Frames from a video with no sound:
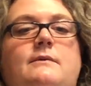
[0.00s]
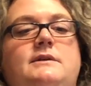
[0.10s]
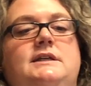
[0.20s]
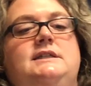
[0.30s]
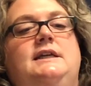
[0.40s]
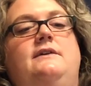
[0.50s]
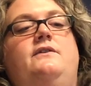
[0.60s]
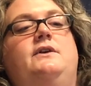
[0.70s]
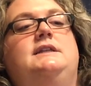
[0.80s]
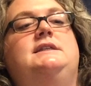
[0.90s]
I'm going to see if
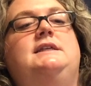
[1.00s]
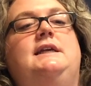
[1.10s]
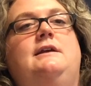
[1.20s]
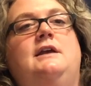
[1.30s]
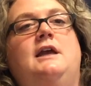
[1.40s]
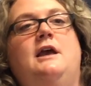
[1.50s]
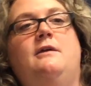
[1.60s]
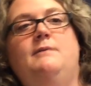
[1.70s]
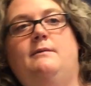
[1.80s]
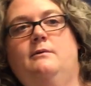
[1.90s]
you can see
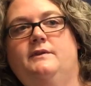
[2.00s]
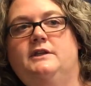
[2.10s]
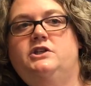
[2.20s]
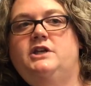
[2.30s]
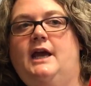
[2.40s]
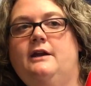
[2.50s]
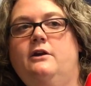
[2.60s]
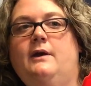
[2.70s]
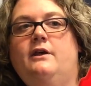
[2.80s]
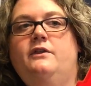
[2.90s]
maybe with the
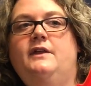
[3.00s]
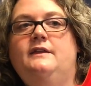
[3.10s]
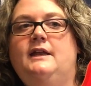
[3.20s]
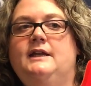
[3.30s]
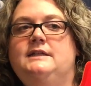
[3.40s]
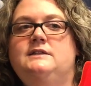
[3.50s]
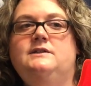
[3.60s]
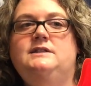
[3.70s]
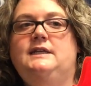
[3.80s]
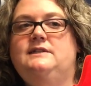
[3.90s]
shadow how thick that is. So
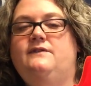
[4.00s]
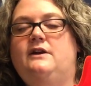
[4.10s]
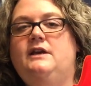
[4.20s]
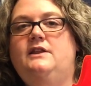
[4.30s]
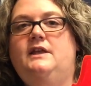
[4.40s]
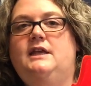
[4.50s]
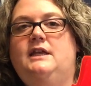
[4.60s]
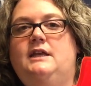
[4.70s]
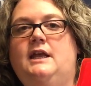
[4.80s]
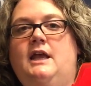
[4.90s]
see, it's very
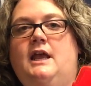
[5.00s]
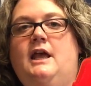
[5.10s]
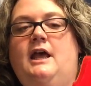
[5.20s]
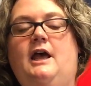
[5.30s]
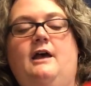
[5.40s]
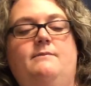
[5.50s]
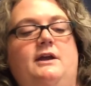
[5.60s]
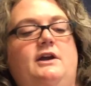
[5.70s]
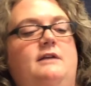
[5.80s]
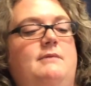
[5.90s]
thin
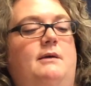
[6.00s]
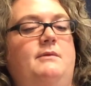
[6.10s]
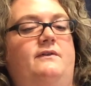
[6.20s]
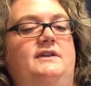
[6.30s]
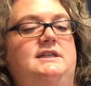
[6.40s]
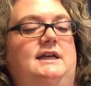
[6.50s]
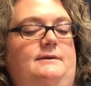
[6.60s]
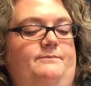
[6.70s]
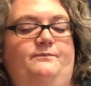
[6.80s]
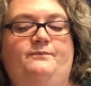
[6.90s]
there in my muffin tin.